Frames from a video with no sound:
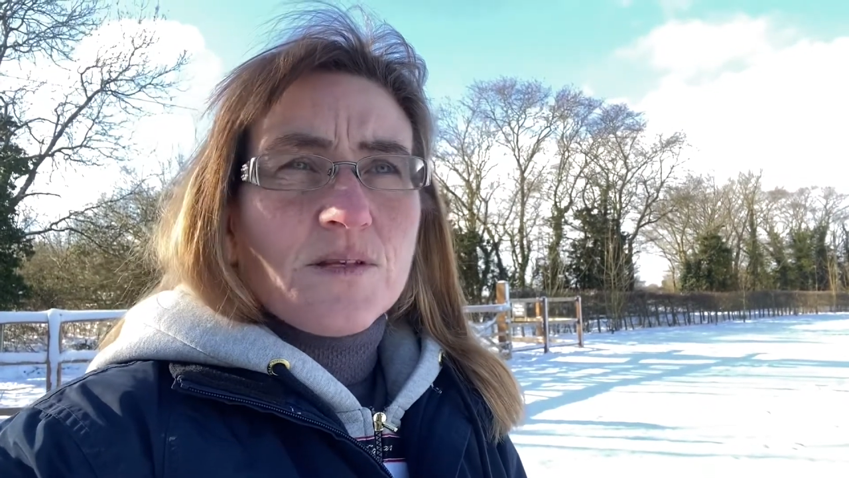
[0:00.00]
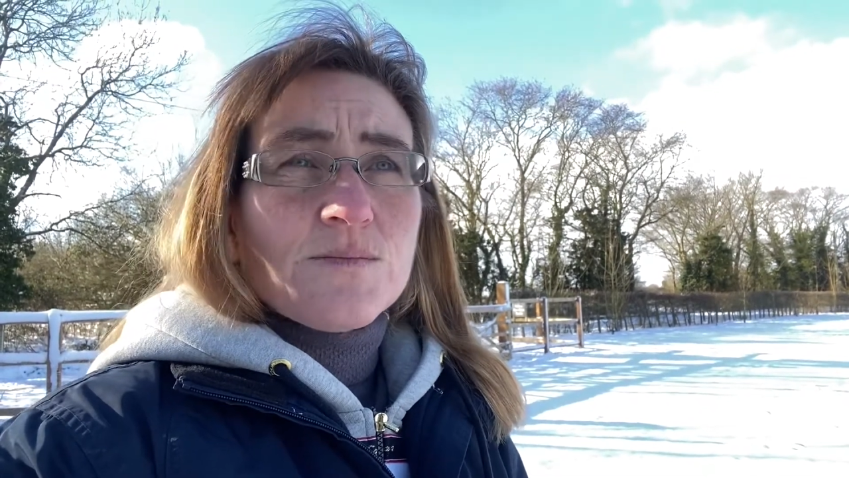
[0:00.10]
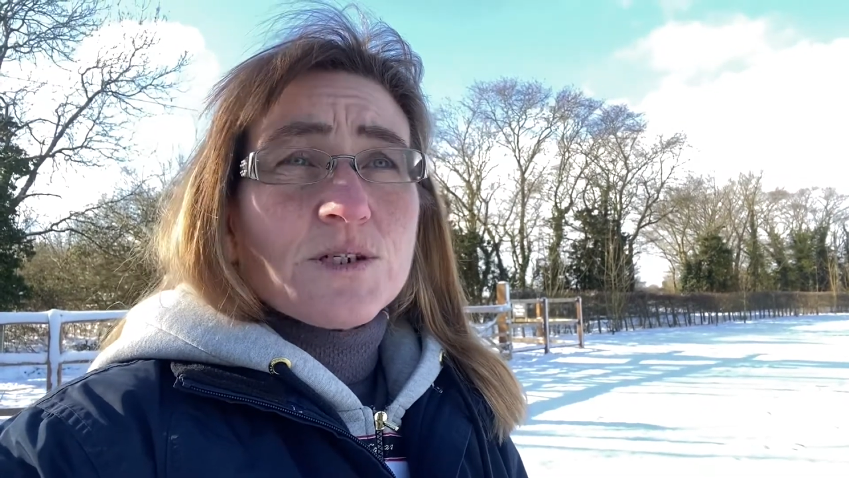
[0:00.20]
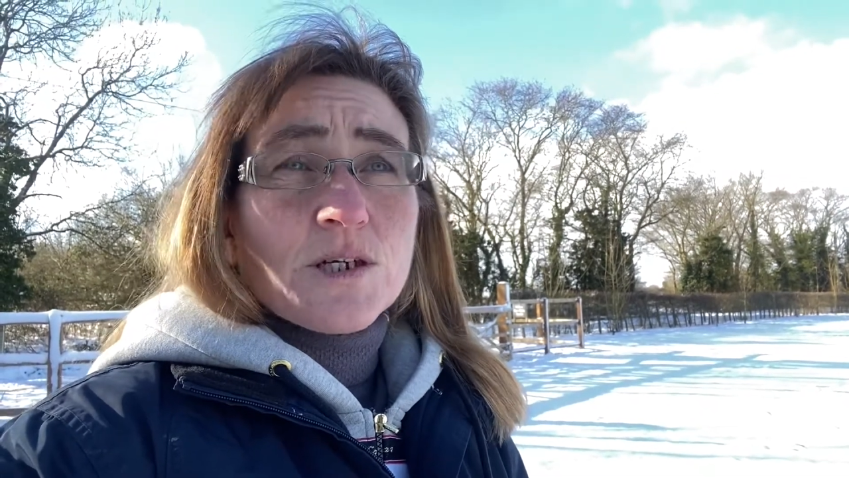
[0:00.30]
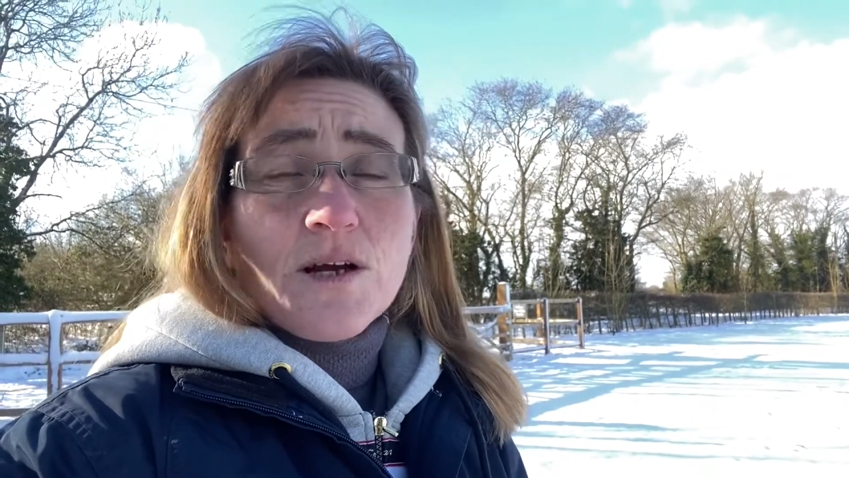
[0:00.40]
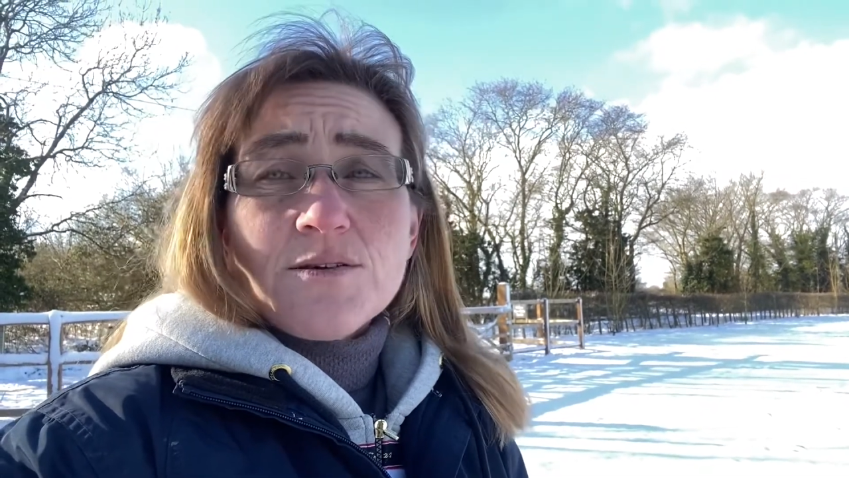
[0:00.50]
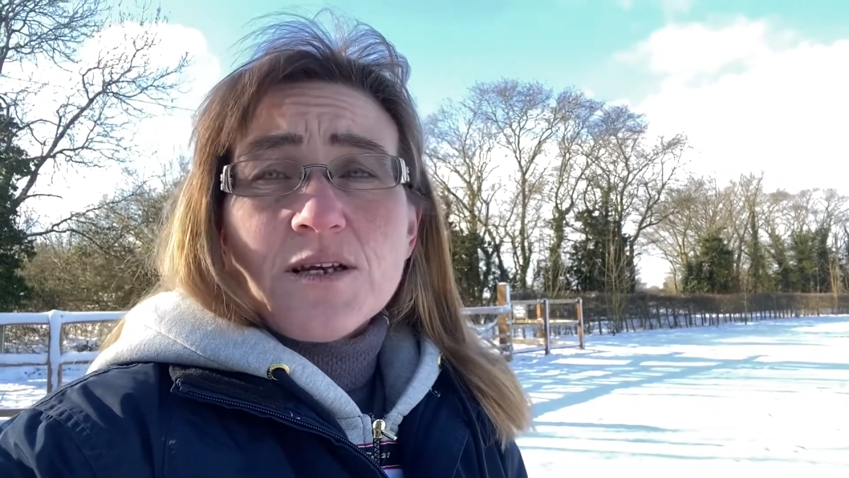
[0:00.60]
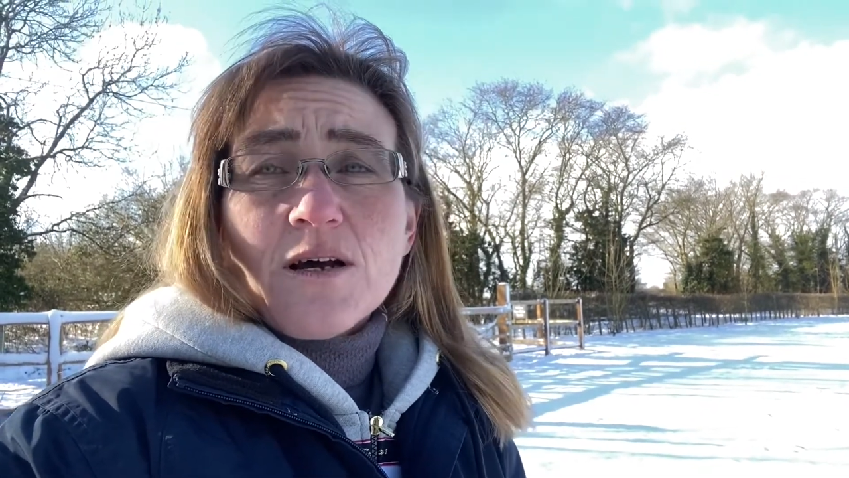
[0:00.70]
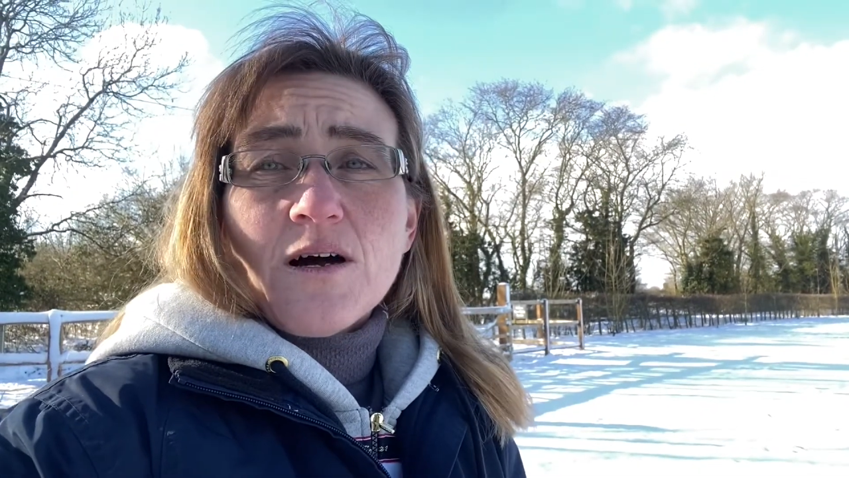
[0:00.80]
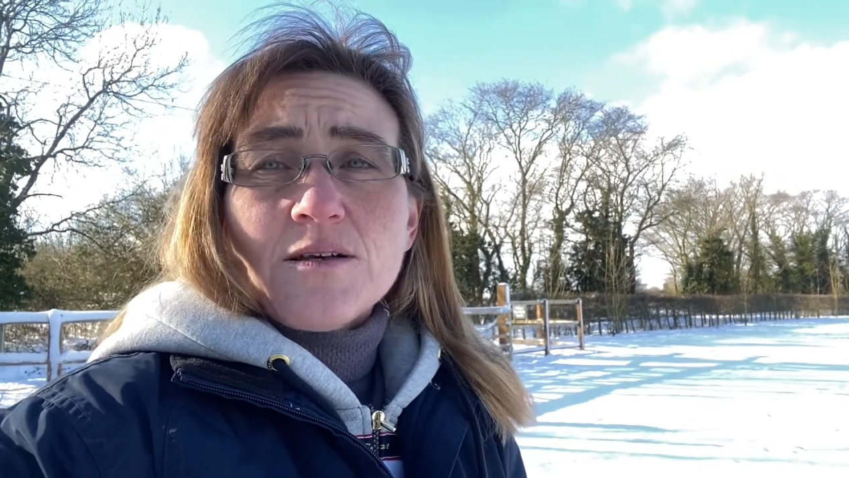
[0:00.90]
which can only
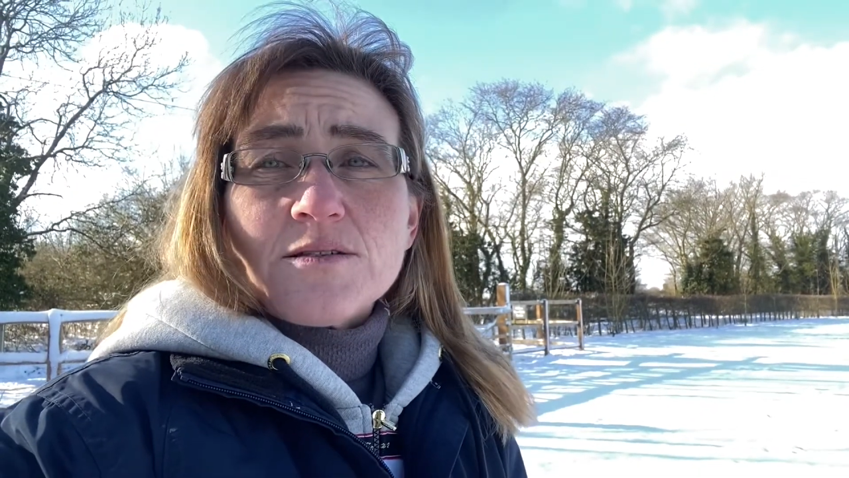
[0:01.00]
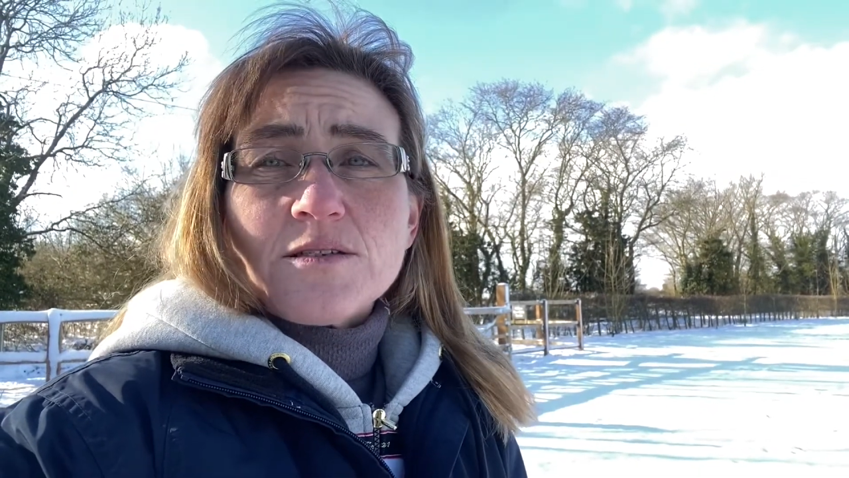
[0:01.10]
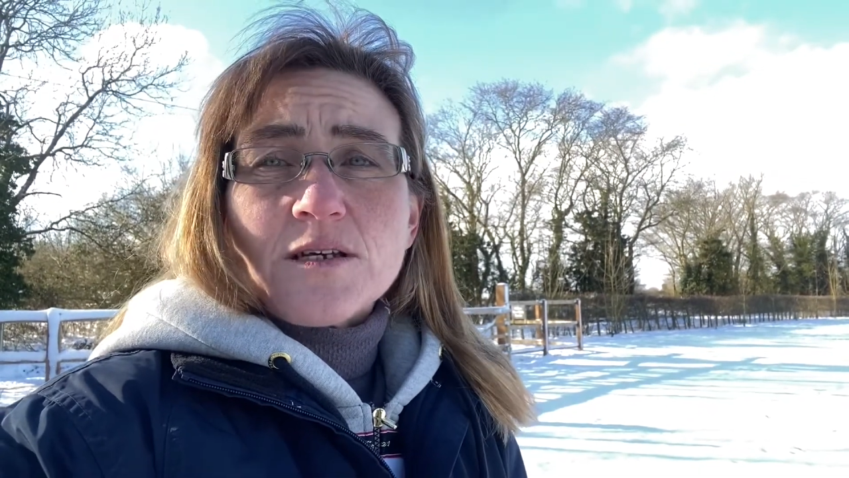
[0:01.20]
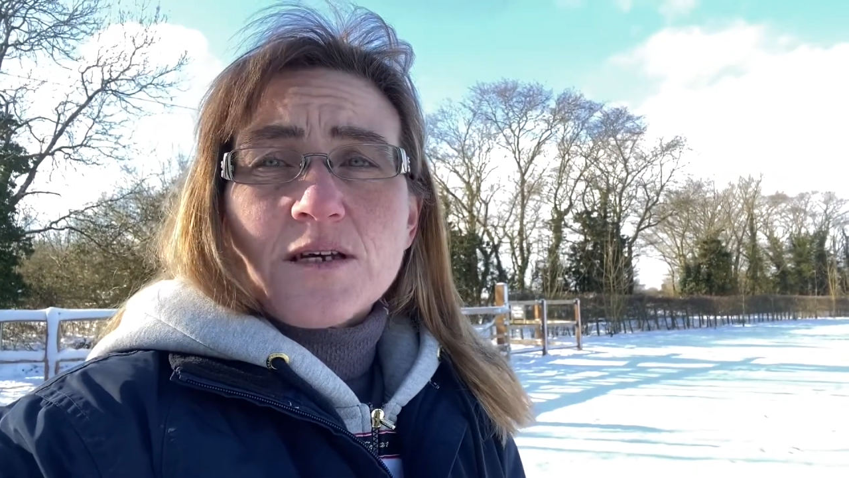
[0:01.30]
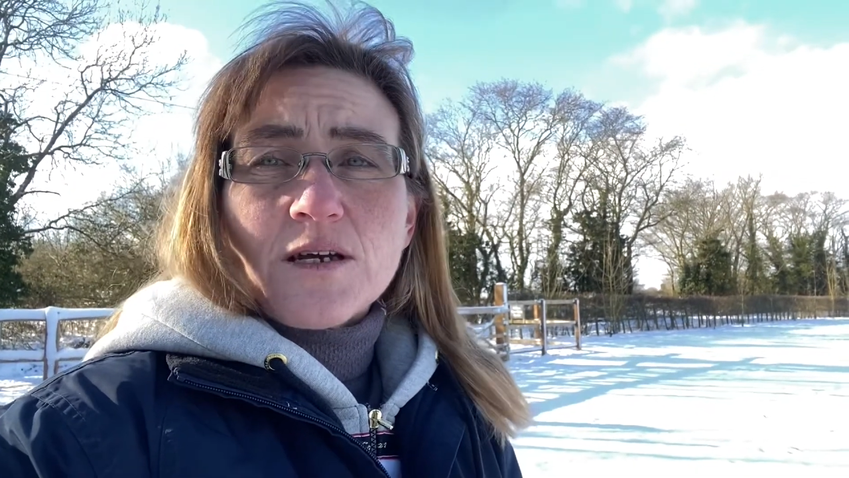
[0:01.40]
enhance the